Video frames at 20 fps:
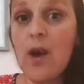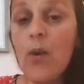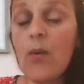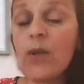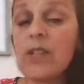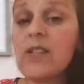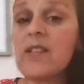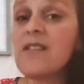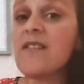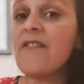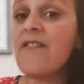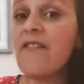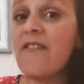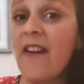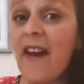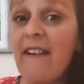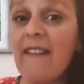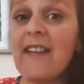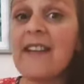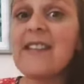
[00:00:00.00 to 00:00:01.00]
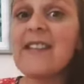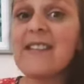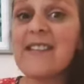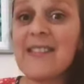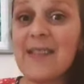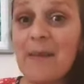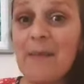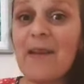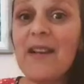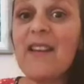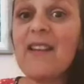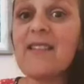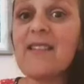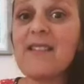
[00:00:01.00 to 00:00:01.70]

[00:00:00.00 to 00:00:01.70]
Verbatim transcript: which is very similar